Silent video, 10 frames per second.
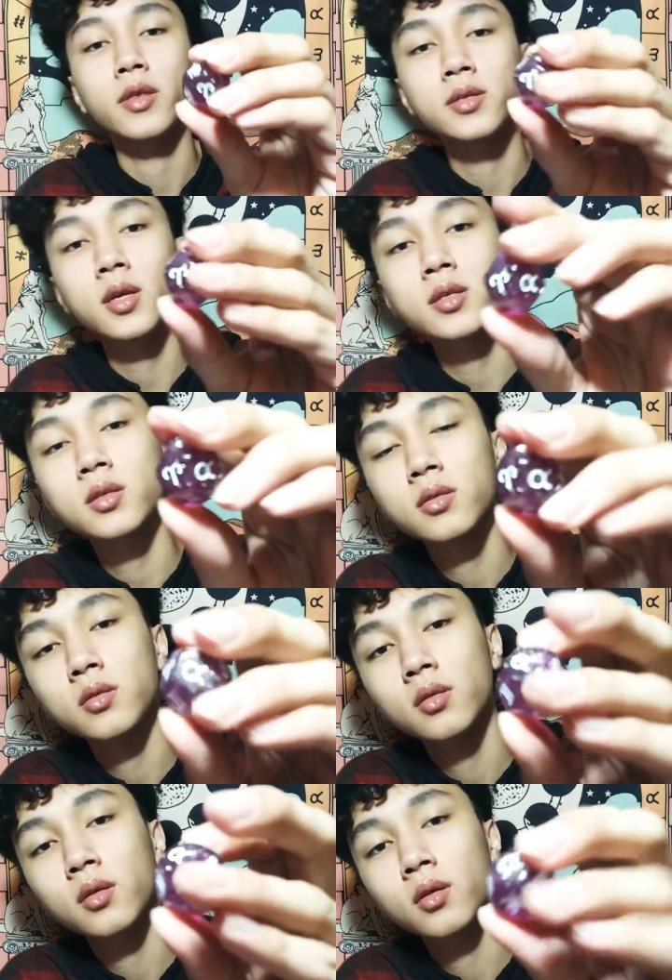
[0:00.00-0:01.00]
this is
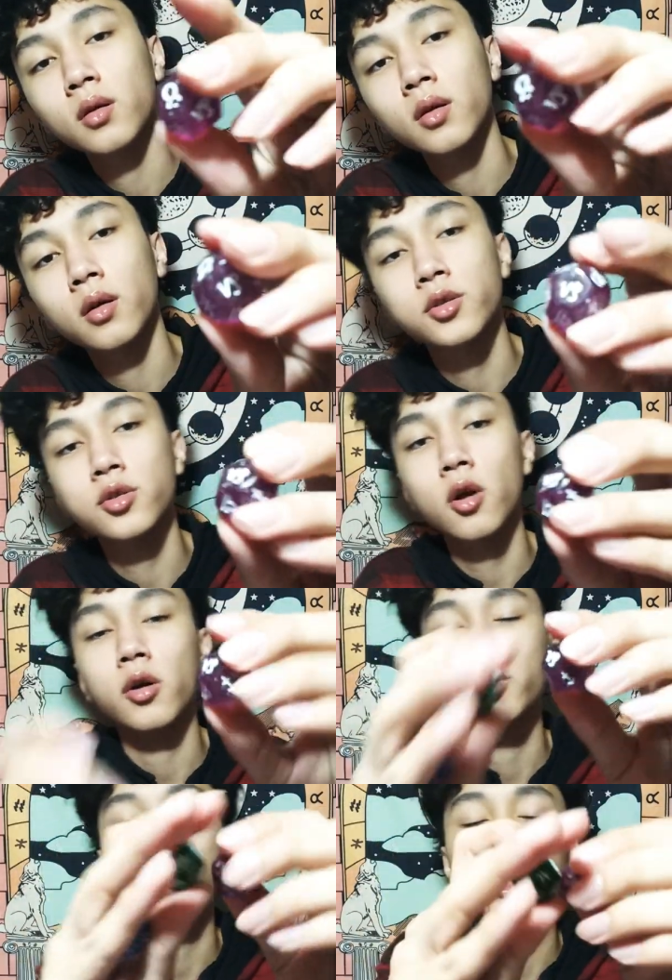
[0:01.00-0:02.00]
an
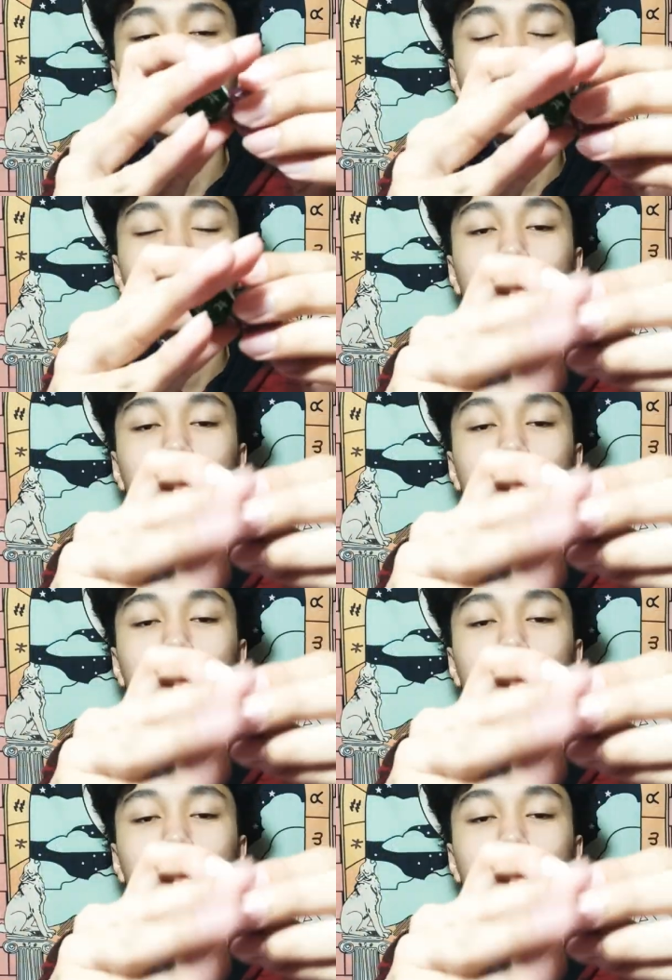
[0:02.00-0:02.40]
astrology.